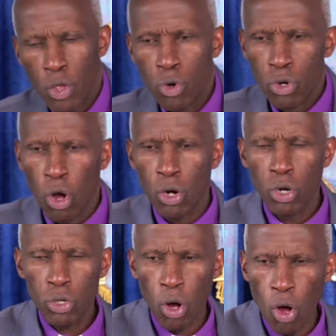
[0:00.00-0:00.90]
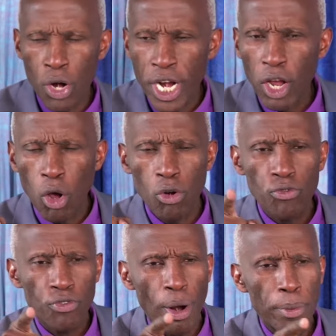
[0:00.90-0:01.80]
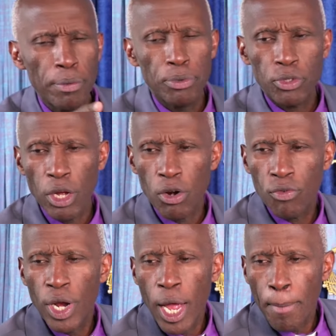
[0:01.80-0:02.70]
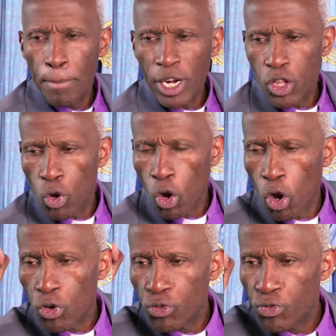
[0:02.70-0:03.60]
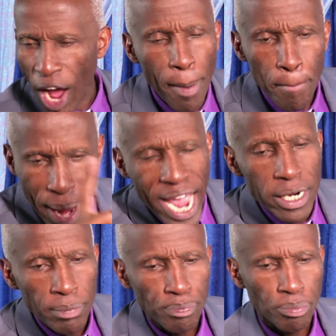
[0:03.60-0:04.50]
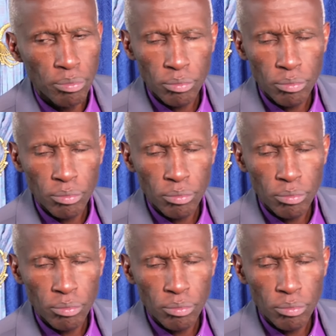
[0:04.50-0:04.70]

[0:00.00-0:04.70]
he will not only confirm himself, but he will confirm men